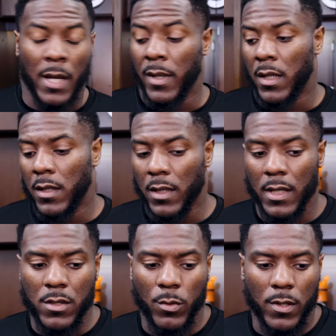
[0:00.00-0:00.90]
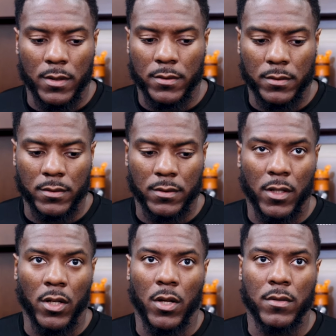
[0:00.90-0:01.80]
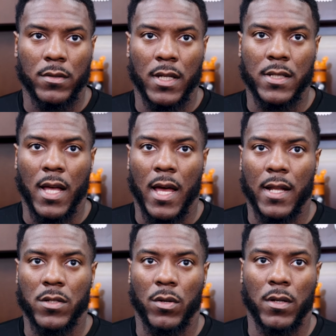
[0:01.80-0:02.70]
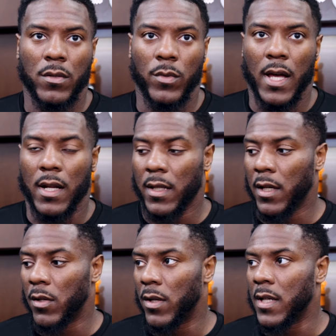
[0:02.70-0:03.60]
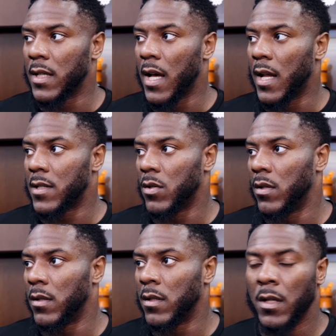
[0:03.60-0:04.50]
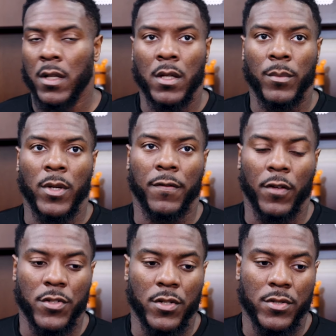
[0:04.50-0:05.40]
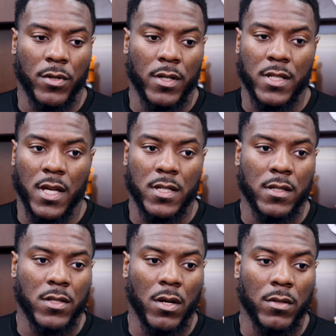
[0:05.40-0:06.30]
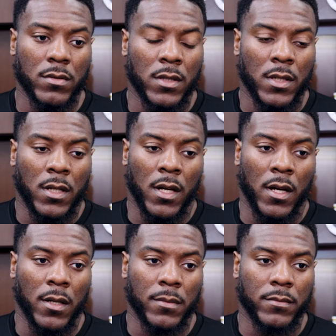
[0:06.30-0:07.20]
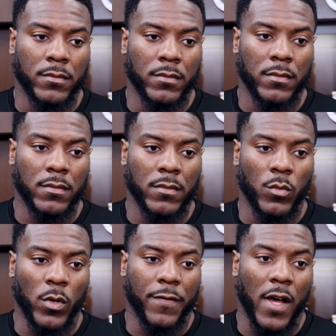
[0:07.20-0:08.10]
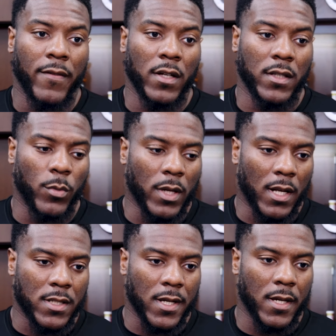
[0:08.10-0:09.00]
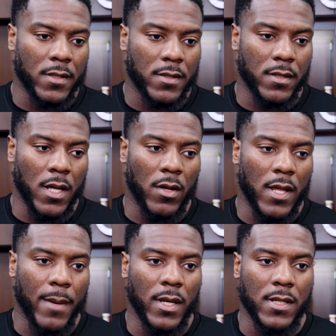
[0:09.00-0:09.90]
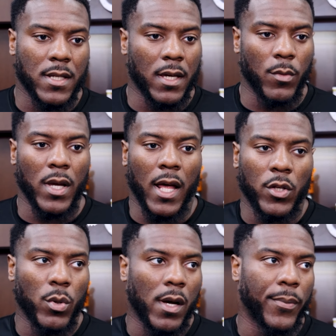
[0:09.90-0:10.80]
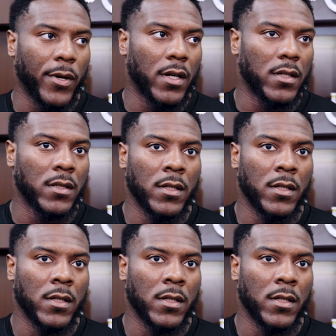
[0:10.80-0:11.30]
I mean, look, he's the one. You know, he's the guy that's going to, we got to lean on. He's the guy that's going to be the future of this organization. So, with five out there, we got a chance. Now, that being said, we got to do our part.